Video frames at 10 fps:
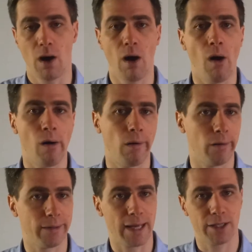
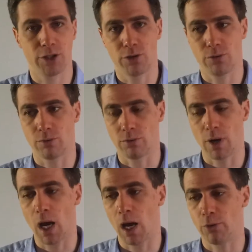or that you
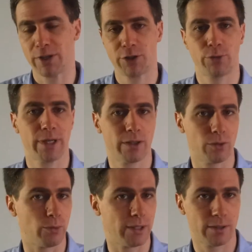restrict
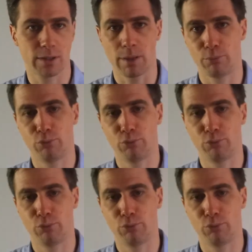with some